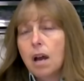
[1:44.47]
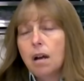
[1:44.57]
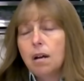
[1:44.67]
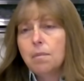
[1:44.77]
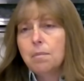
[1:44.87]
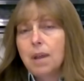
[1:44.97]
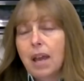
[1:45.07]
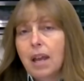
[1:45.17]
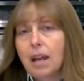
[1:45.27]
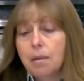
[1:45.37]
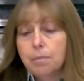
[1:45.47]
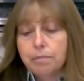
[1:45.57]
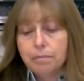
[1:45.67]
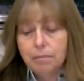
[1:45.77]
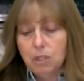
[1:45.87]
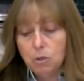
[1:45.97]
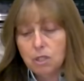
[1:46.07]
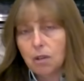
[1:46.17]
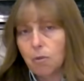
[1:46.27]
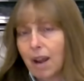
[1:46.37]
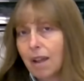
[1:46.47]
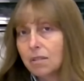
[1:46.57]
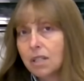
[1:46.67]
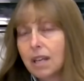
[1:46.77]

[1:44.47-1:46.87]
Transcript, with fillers: And I'm using the round